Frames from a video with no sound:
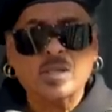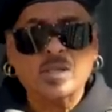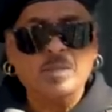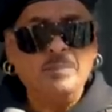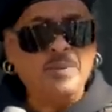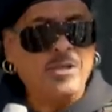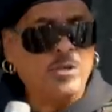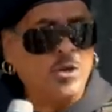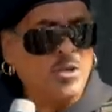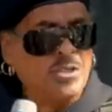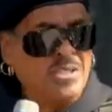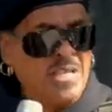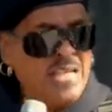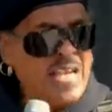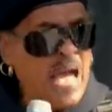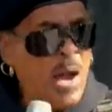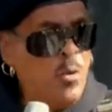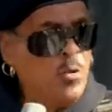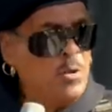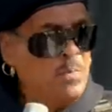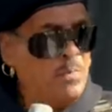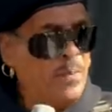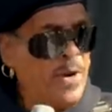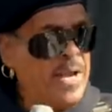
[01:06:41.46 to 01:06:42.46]
Because then that
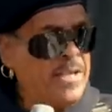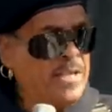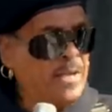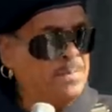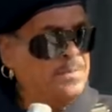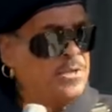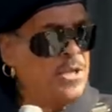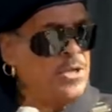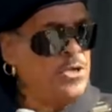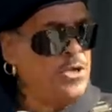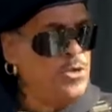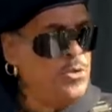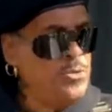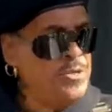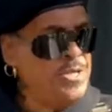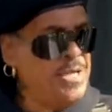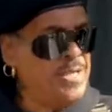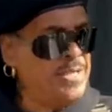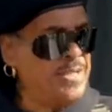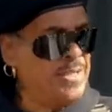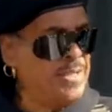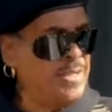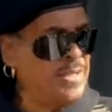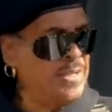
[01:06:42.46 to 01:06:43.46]
would break up the
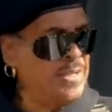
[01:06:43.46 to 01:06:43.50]
Union.